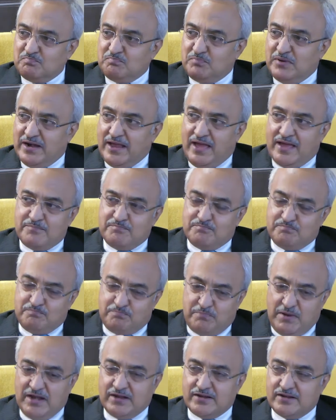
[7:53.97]
but I
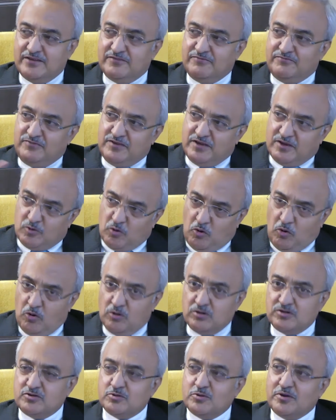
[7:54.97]
bet if we are
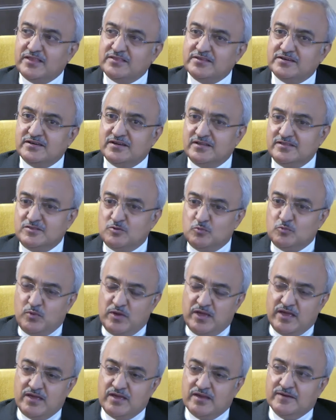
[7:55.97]
all together and the
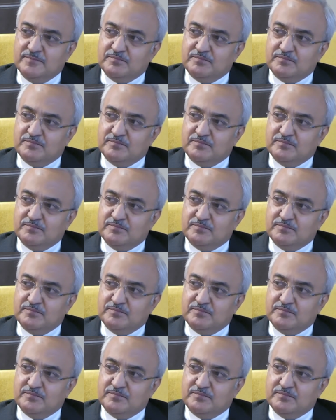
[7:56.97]
way